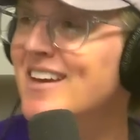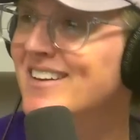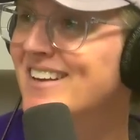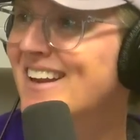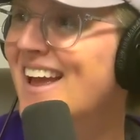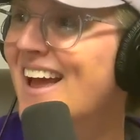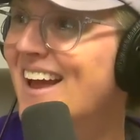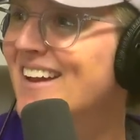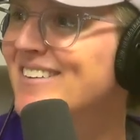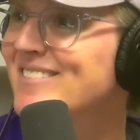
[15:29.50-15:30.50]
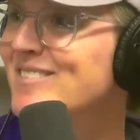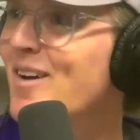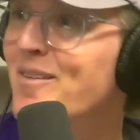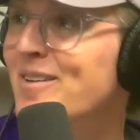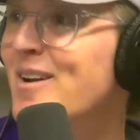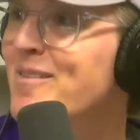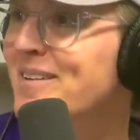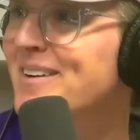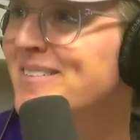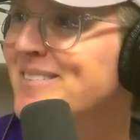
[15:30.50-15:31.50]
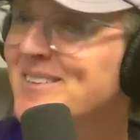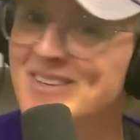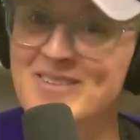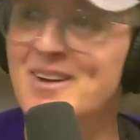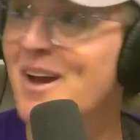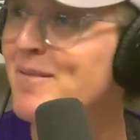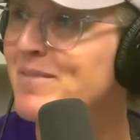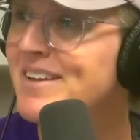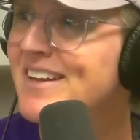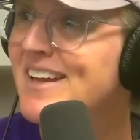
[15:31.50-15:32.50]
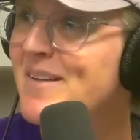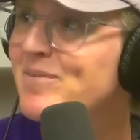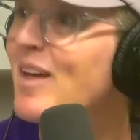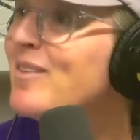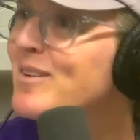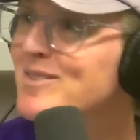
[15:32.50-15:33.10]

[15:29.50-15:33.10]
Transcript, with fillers: it and over and over your diva cup. Then there's